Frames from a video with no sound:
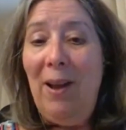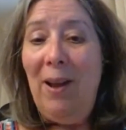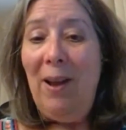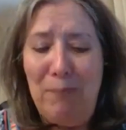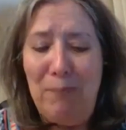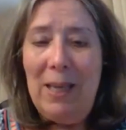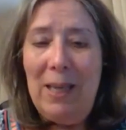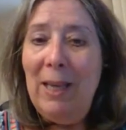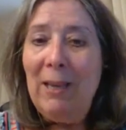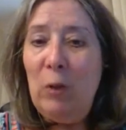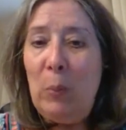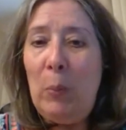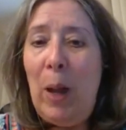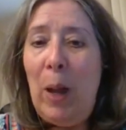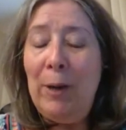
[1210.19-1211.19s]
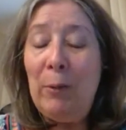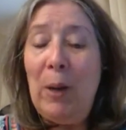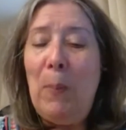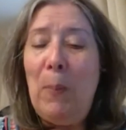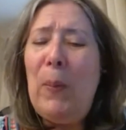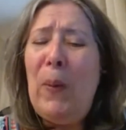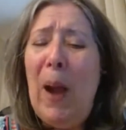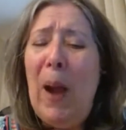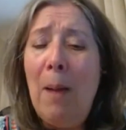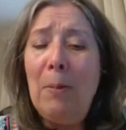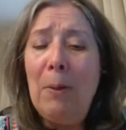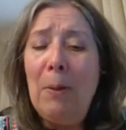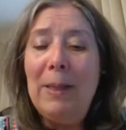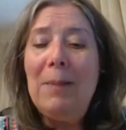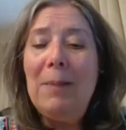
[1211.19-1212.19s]
of medieval pottery,
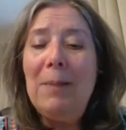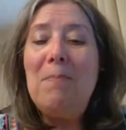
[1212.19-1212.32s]
probably